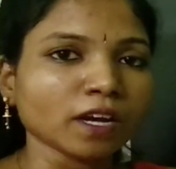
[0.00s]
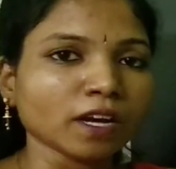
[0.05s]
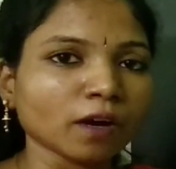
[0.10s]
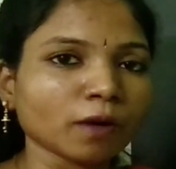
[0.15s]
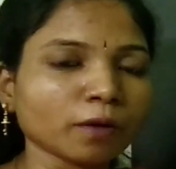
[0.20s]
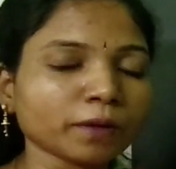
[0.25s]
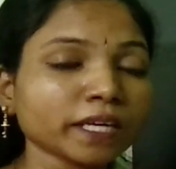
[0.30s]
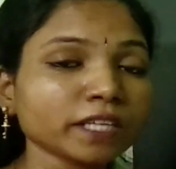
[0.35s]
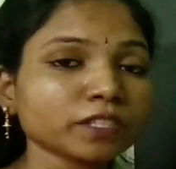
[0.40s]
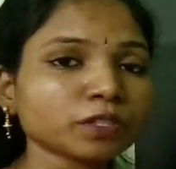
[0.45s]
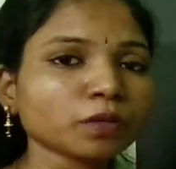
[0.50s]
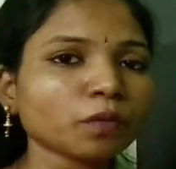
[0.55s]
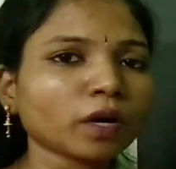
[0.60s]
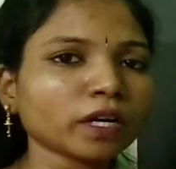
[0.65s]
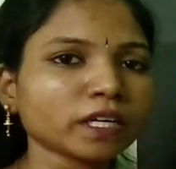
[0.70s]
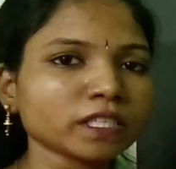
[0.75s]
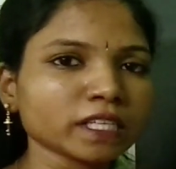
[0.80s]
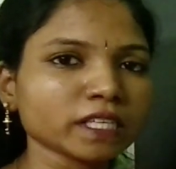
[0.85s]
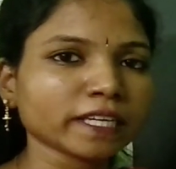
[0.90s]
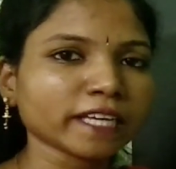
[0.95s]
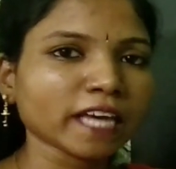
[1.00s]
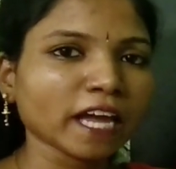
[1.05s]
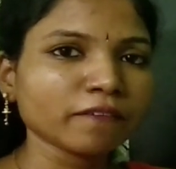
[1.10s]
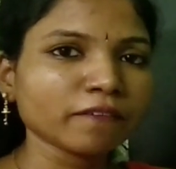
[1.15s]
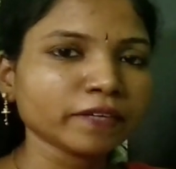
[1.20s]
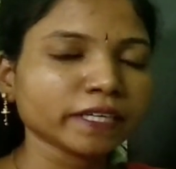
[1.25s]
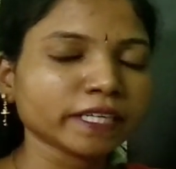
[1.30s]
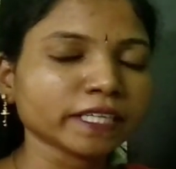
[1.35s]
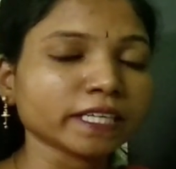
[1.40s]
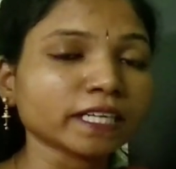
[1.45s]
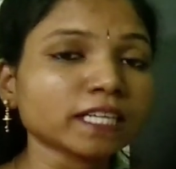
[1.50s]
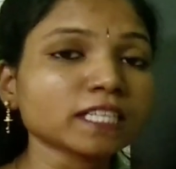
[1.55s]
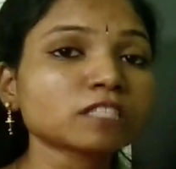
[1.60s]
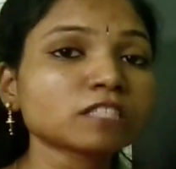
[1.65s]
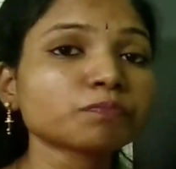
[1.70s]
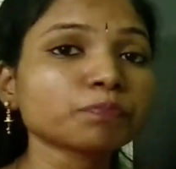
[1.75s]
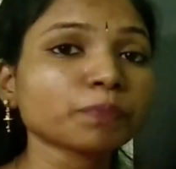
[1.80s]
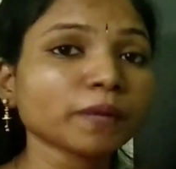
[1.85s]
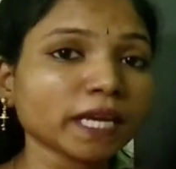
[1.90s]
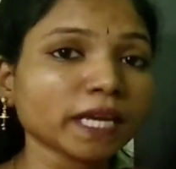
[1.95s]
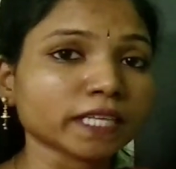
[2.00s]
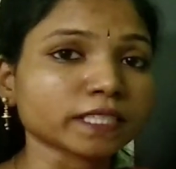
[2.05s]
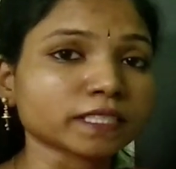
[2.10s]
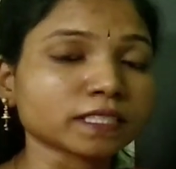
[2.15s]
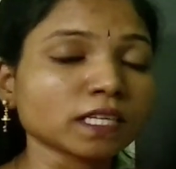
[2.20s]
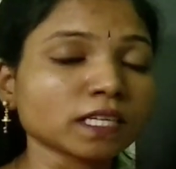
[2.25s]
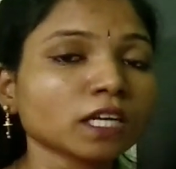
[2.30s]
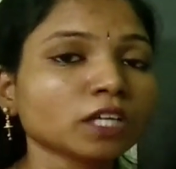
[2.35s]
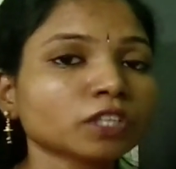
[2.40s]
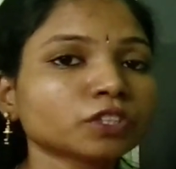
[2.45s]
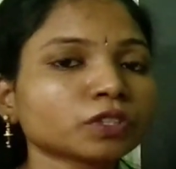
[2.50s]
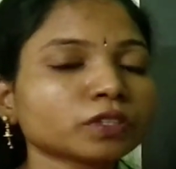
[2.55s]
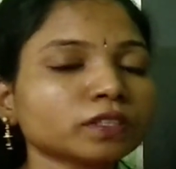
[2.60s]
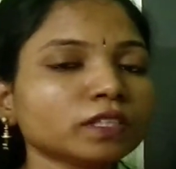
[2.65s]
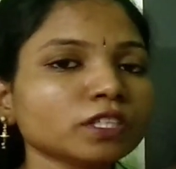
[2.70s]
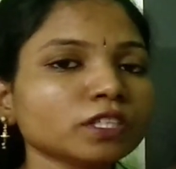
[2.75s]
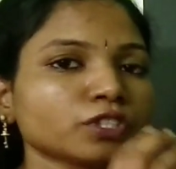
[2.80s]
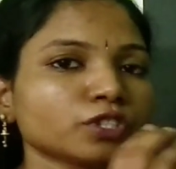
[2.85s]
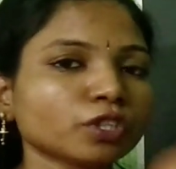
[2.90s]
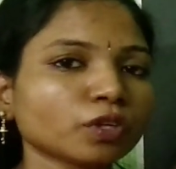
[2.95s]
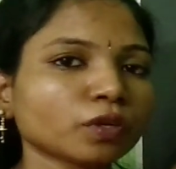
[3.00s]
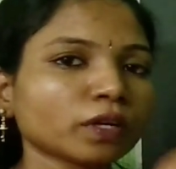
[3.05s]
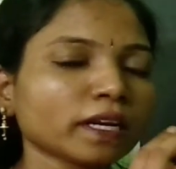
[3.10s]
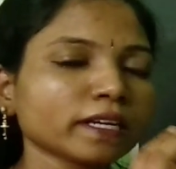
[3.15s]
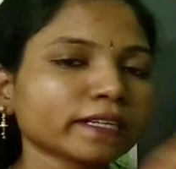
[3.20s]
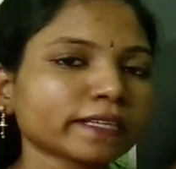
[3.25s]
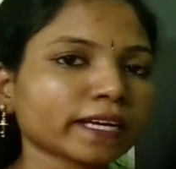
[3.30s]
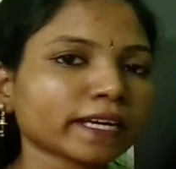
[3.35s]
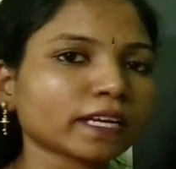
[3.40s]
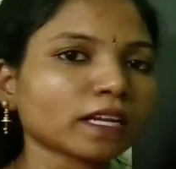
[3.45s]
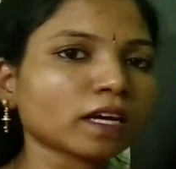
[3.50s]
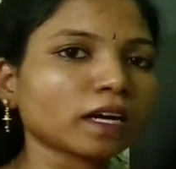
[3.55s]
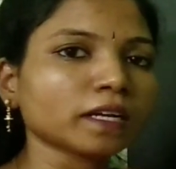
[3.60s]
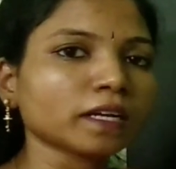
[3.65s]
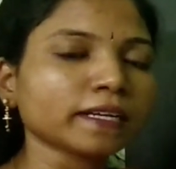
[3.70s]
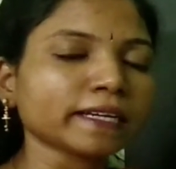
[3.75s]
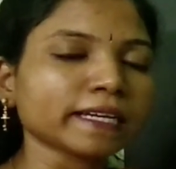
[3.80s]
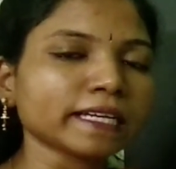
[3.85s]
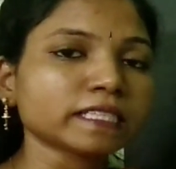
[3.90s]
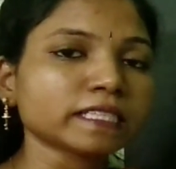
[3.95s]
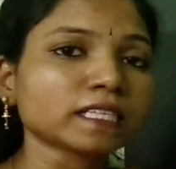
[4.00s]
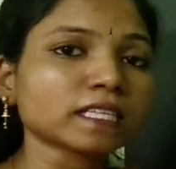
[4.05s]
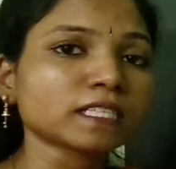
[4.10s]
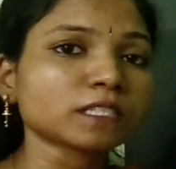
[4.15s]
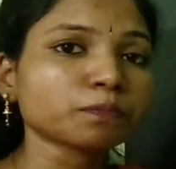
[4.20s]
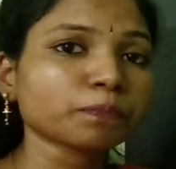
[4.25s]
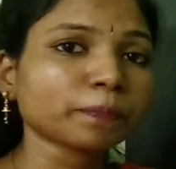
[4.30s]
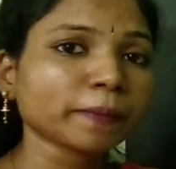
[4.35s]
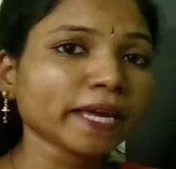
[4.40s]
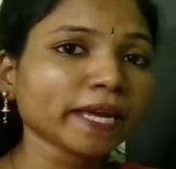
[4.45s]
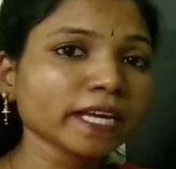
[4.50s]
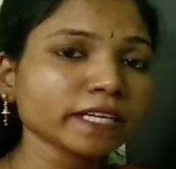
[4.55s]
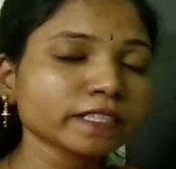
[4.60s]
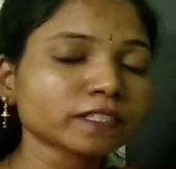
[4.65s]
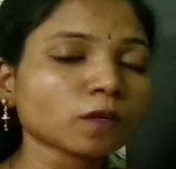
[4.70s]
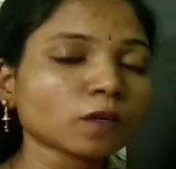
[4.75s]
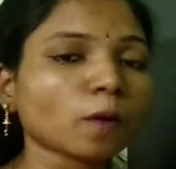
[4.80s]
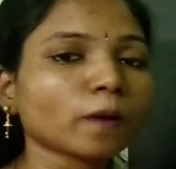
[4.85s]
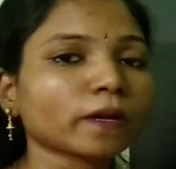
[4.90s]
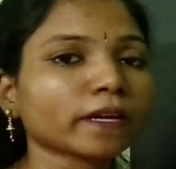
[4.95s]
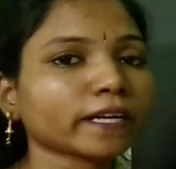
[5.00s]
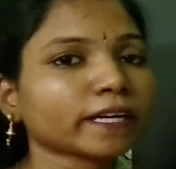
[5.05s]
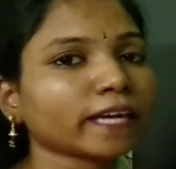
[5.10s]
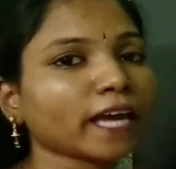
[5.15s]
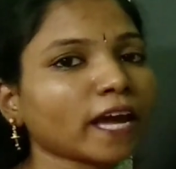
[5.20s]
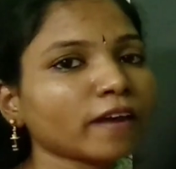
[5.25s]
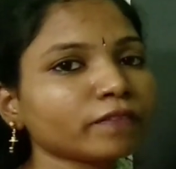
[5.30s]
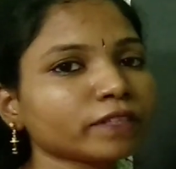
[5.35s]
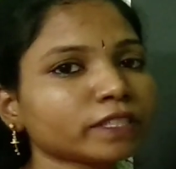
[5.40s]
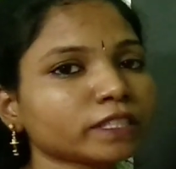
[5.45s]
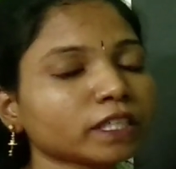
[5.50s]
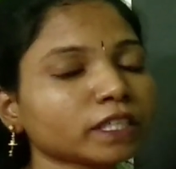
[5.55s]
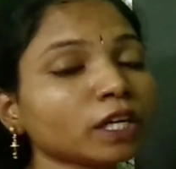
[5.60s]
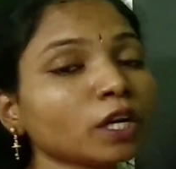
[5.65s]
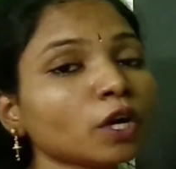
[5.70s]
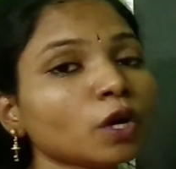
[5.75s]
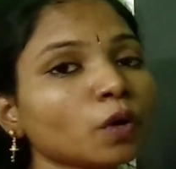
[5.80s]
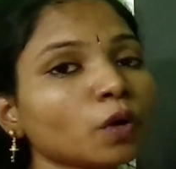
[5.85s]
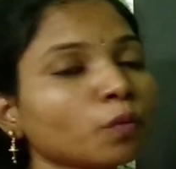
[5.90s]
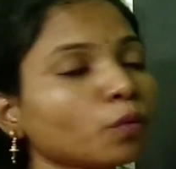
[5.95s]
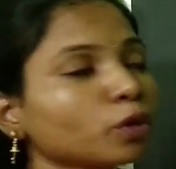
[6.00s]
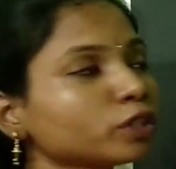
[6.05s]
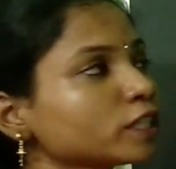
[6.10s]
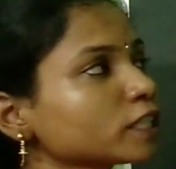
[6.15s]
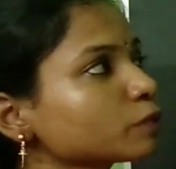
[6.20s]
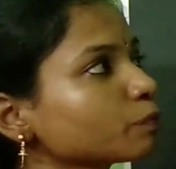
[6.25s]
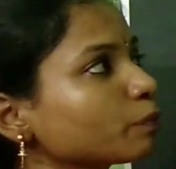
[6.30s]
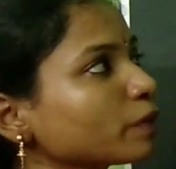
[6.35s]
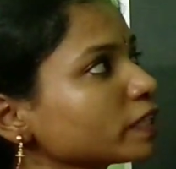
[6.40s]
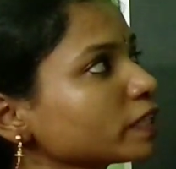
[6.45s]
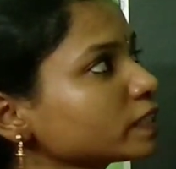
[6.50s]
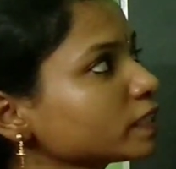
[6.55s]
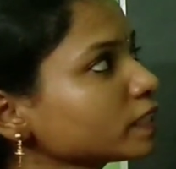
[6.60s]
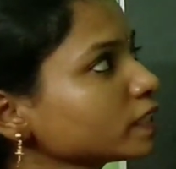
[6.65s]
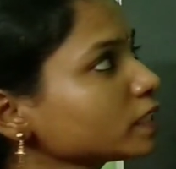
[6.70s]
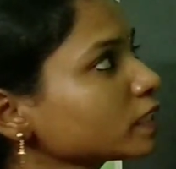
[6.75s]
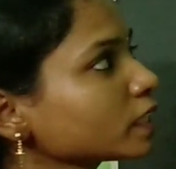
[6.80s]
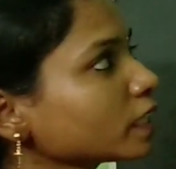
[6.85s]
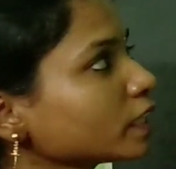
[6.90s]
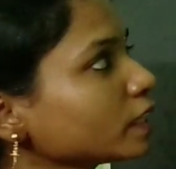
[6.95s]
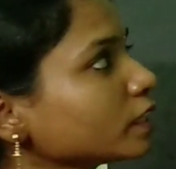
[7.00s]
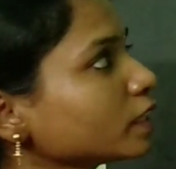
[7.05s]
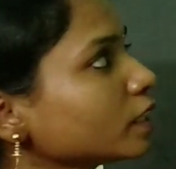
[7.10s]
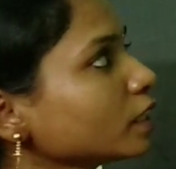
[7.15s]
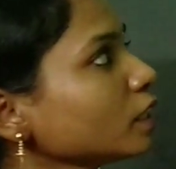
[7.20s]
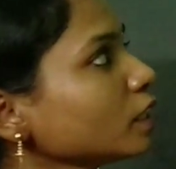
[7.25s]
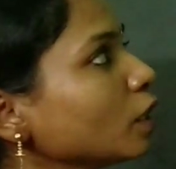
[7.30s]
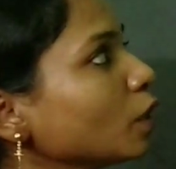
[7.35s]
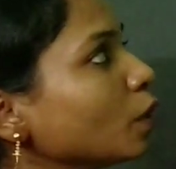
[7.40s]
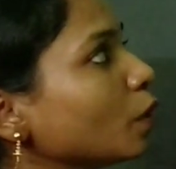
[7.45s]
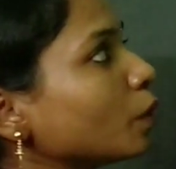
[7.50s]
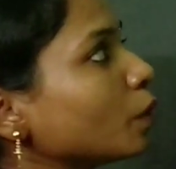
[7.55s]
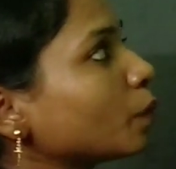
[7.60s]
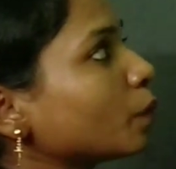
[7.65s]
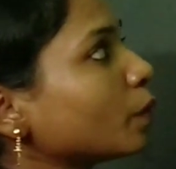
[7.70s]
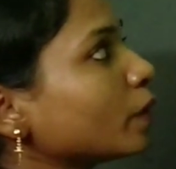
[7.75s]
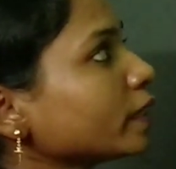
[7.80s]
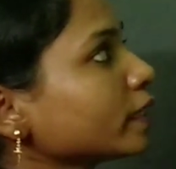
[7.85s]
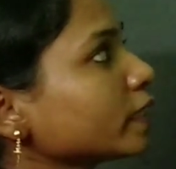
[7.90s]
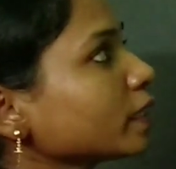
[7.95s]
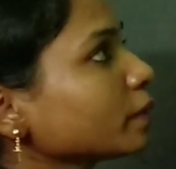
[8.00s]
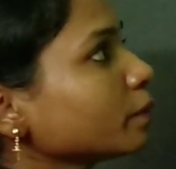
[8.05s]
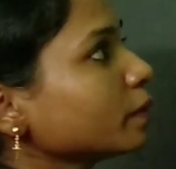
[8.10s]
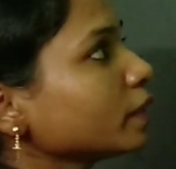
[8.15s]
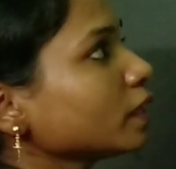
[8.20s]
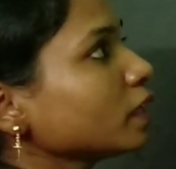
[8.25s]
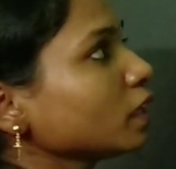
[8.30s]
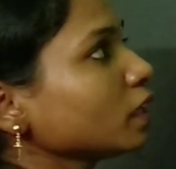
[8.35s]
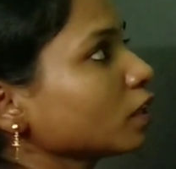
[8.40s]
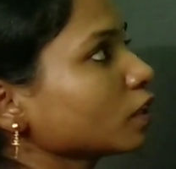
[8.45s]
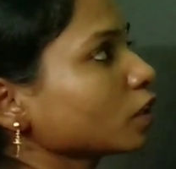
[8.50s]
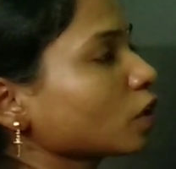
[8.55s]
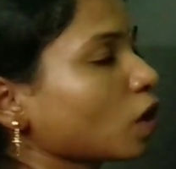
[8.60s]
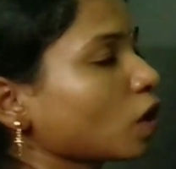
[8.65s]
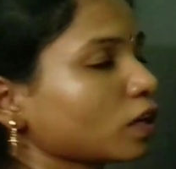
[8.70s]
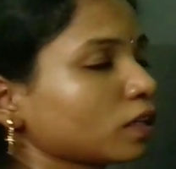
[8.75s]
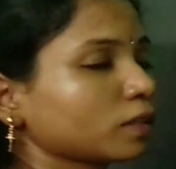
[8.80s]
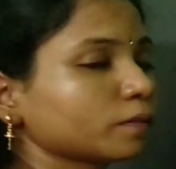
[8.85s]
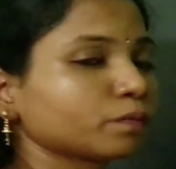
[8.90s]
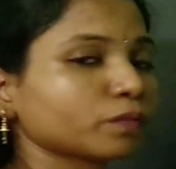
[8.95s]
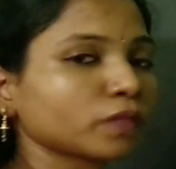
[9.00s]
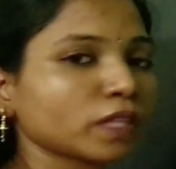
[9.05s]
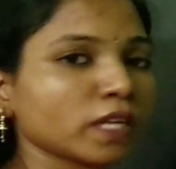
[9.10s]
Okay, so what is a cavity? A space. So this neural canal is a space or a cavity which is present in the vertebral column.